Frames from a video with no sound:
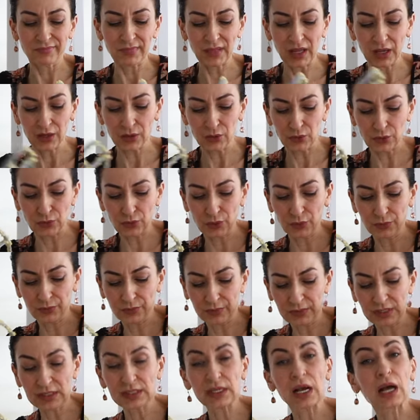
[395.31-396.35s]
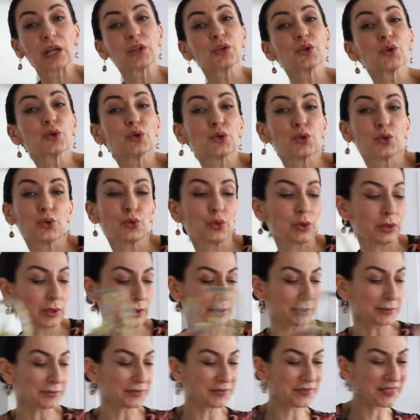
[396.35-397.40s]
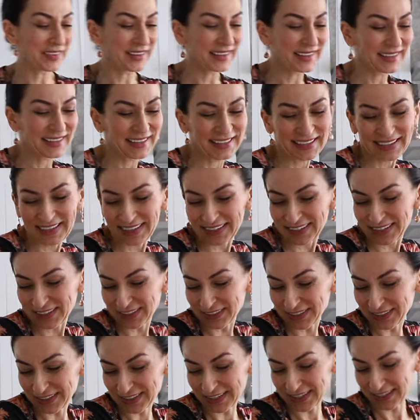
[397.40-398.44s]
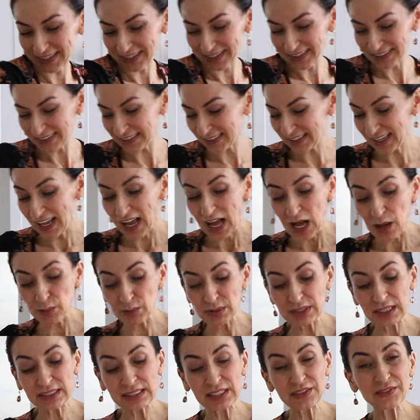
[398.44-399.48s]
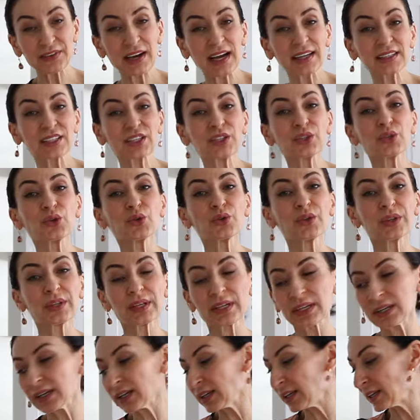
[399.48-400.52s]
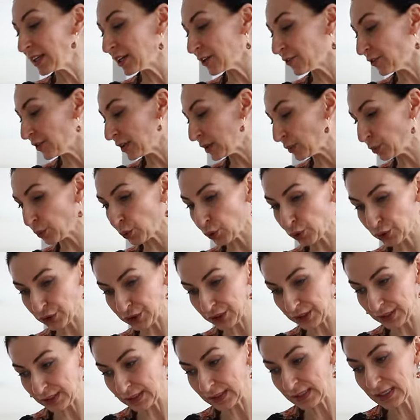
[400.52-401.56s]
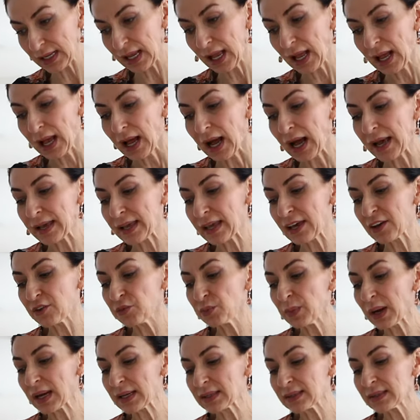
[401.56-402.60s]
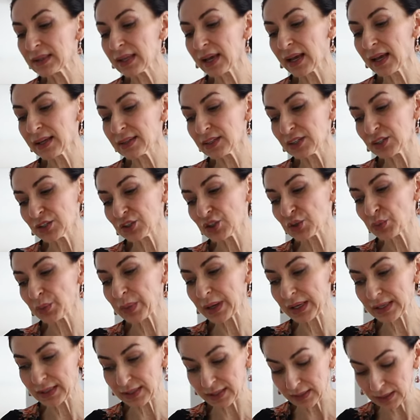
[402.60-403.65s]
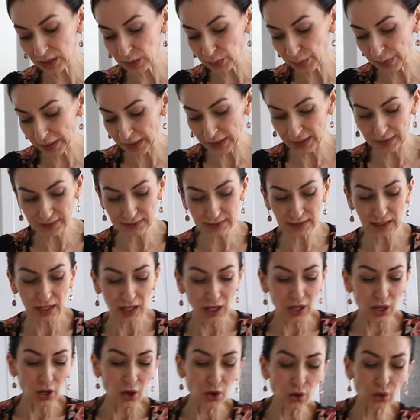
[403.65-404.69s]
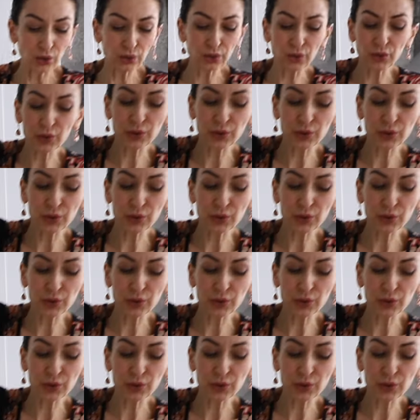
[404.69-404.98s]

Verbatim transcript: I don't know, it's unusual. Alright, I'm gonna divide into 3 equal portions. I have my 10-inch baking pan, although